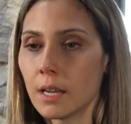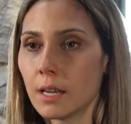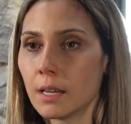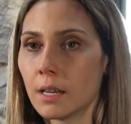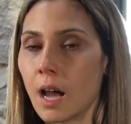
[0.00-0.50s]

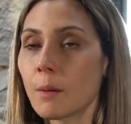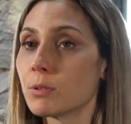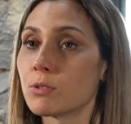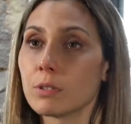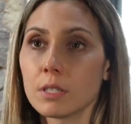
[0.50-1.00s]
uh,
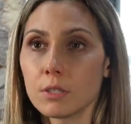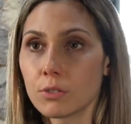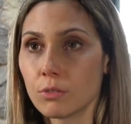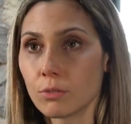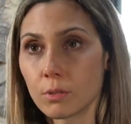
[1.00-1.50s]

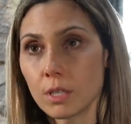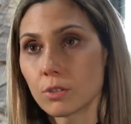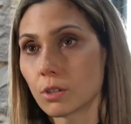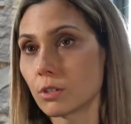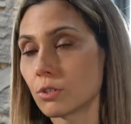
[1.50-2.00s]
opportunities to do
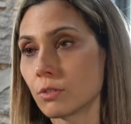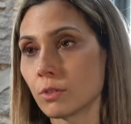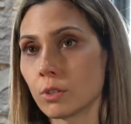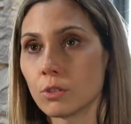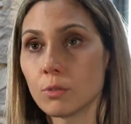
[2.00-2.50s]

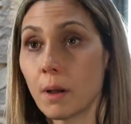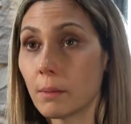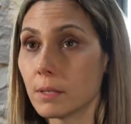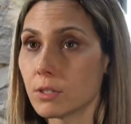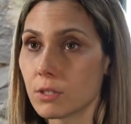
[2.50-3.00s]
research, uh, to
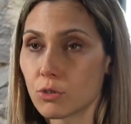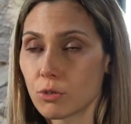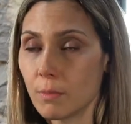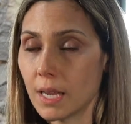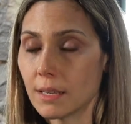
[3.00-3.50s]
publish is
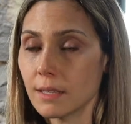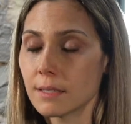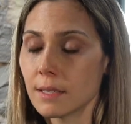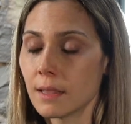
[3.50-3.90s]
tremendous.